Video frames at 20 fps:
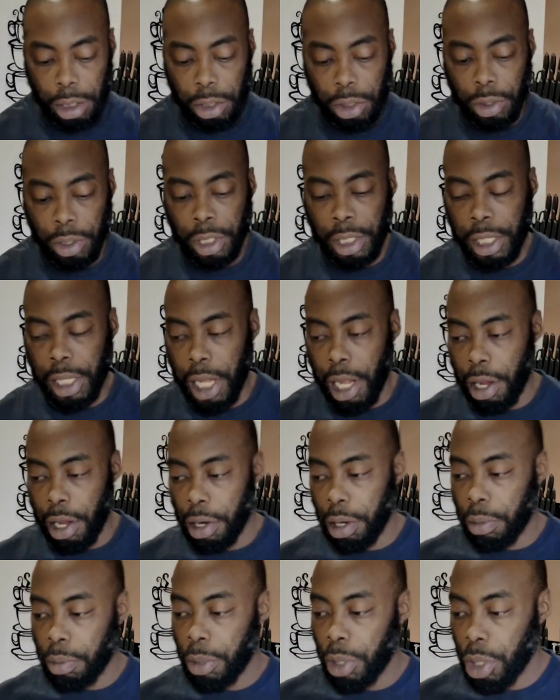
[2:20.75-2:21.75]
You can
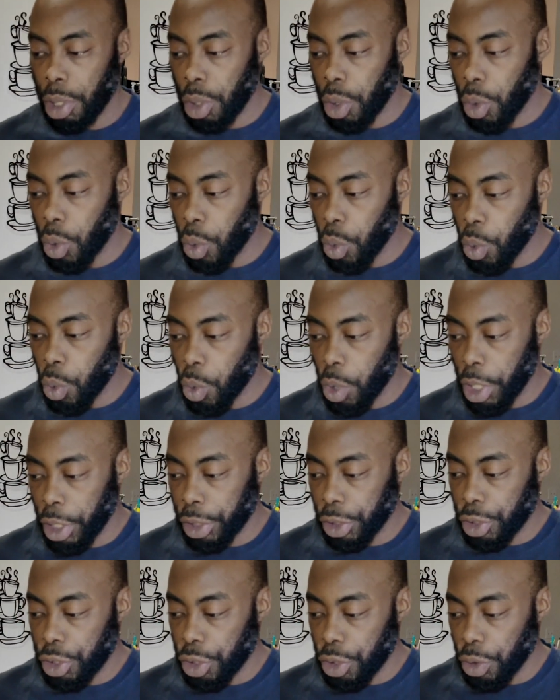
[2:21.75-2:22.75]
count them:
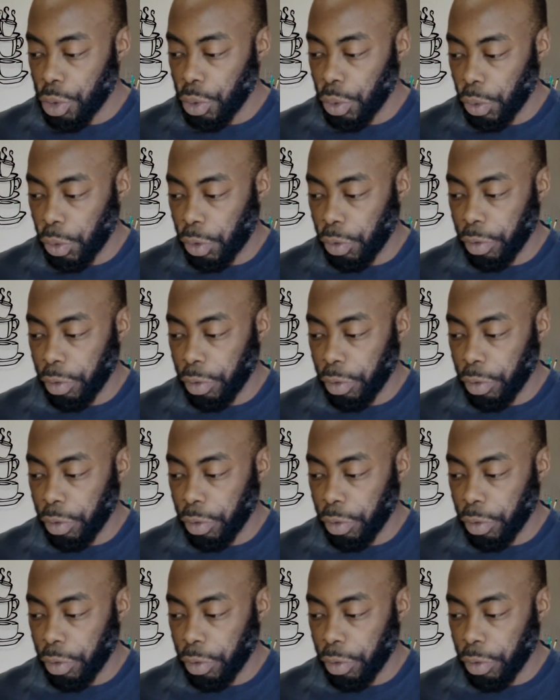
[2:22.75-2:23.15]
1, 2,